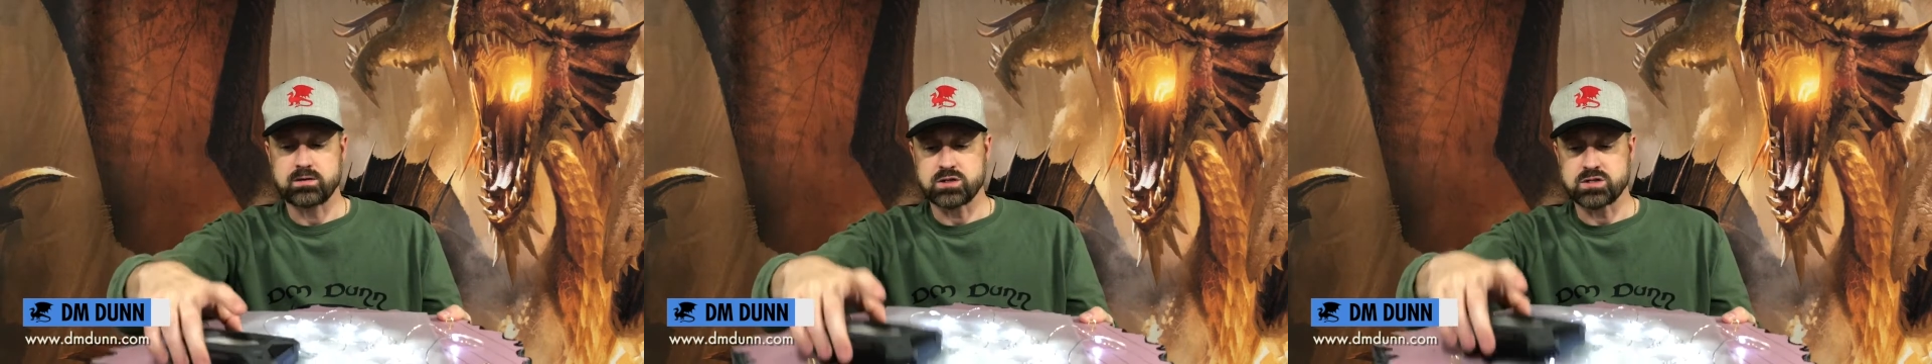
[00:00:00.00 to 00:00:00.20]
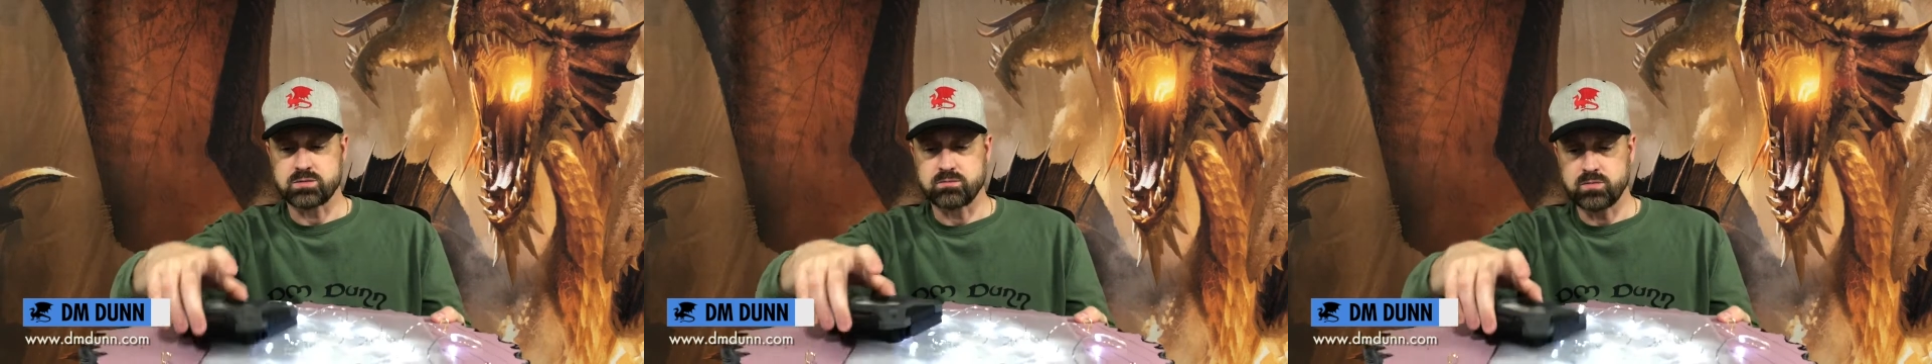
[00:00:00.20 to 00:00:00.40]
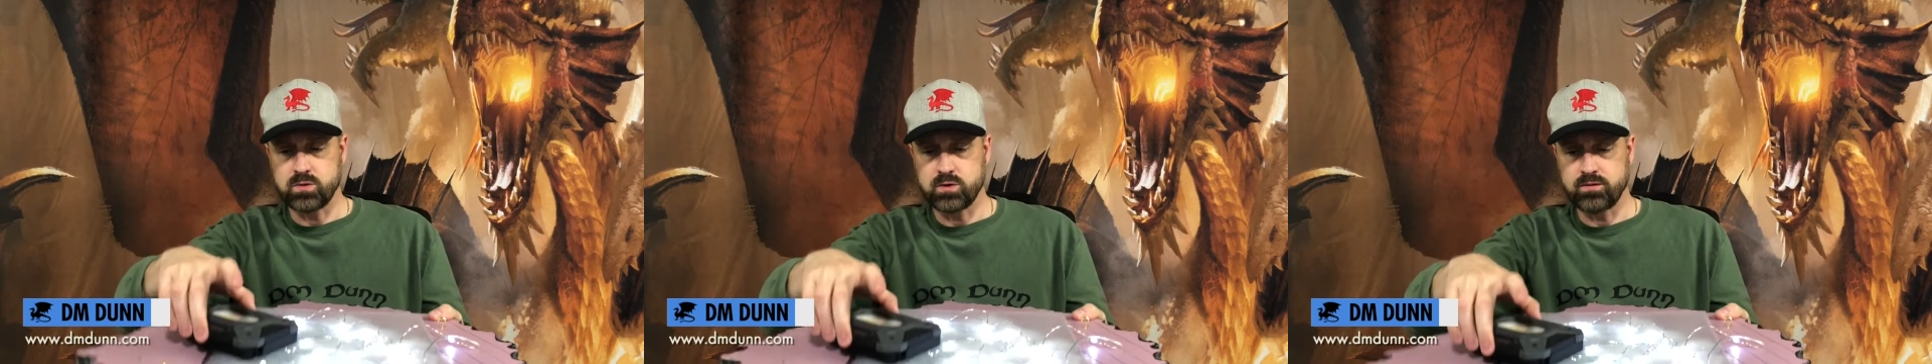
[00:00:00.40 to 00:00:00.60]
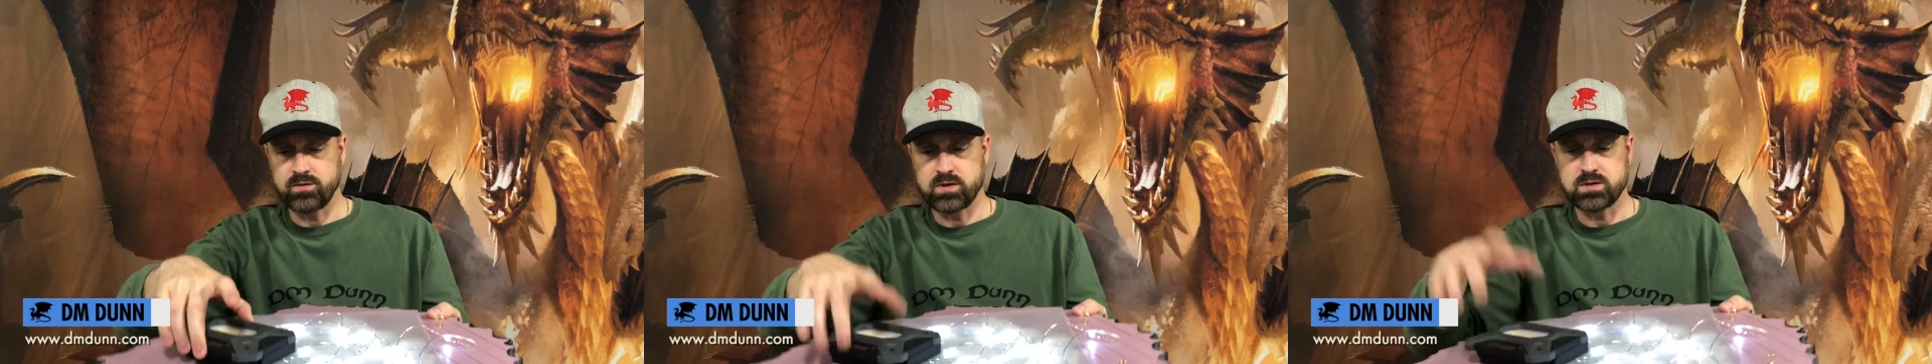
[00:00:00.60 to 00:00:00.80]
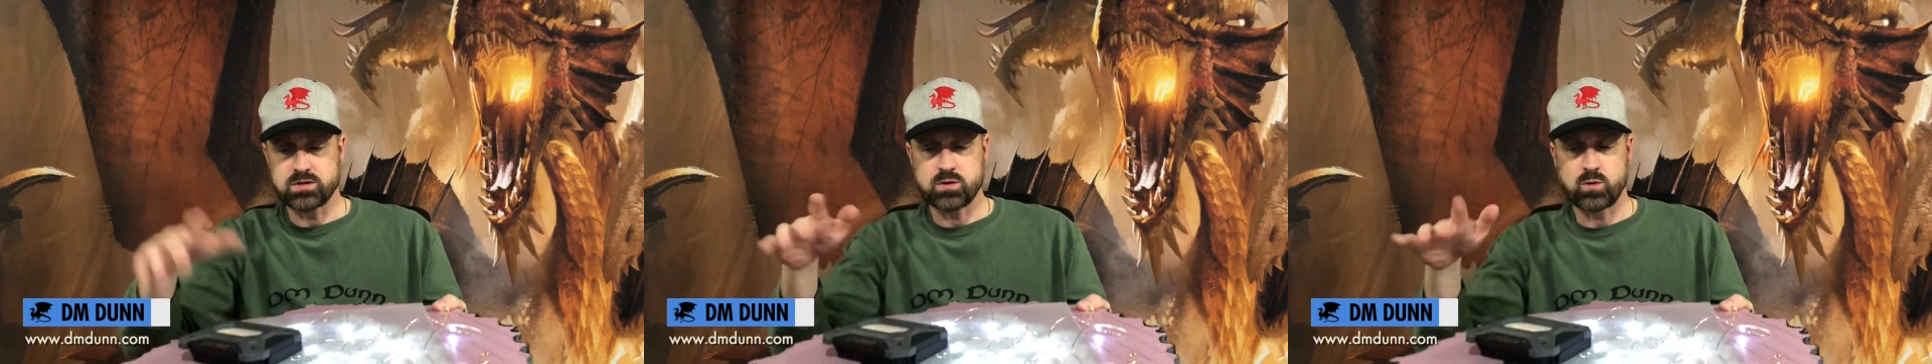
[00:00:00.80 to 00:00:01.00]
Just moved
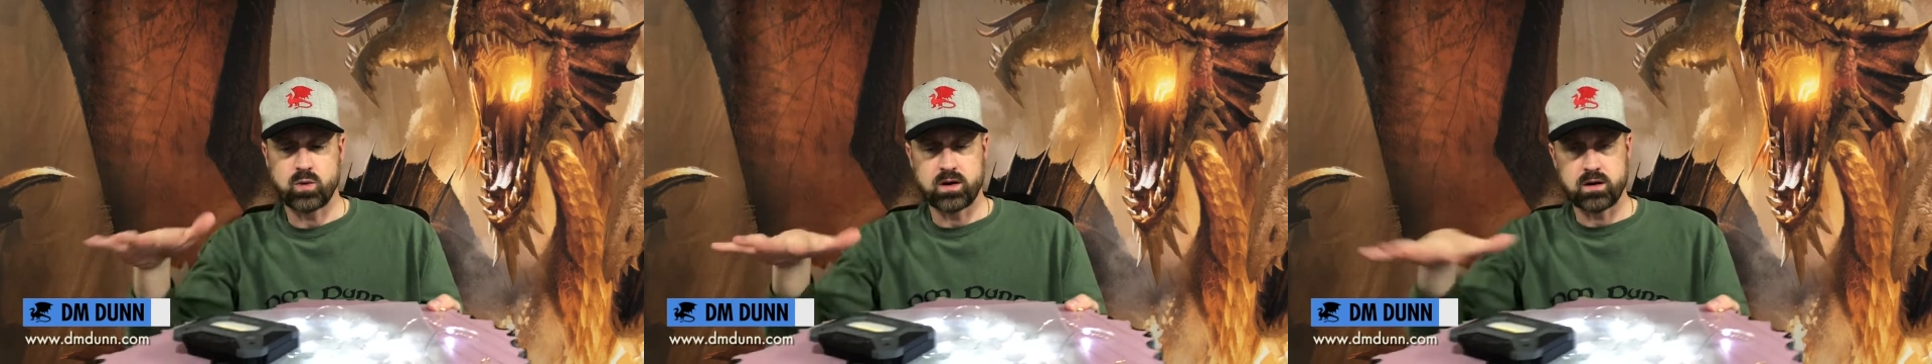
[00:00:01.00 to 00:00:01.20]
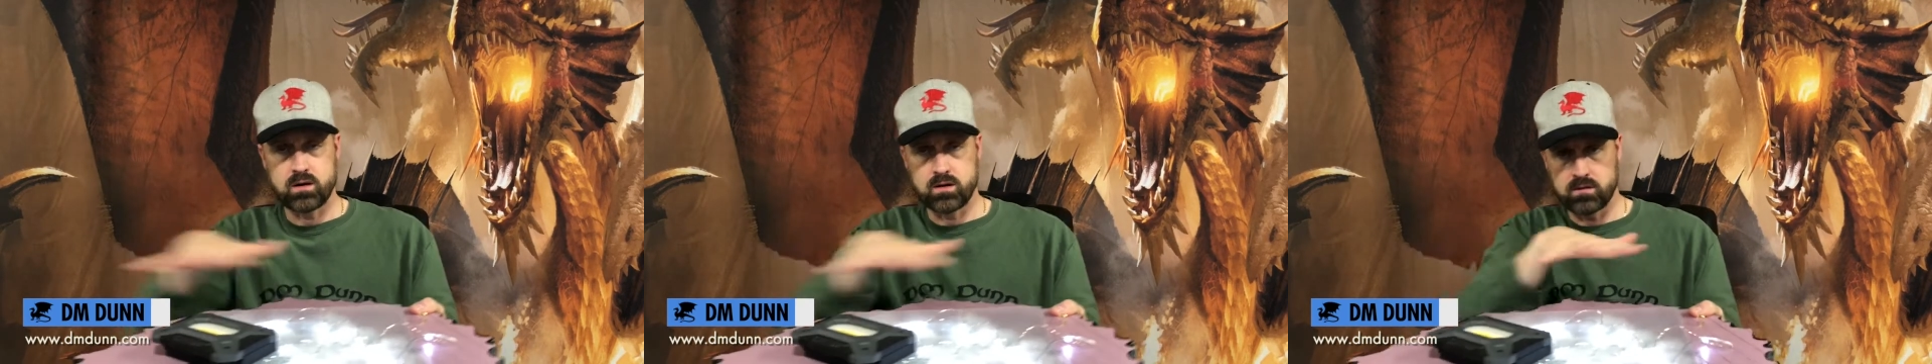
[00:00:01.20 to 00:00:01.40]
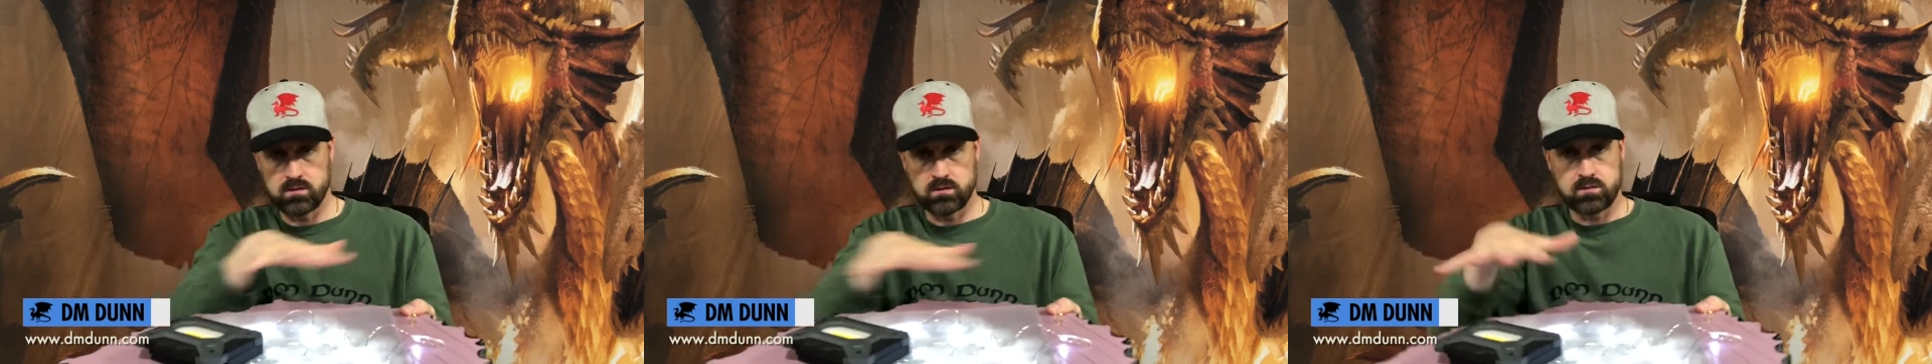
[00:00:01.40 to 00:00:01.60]
it to where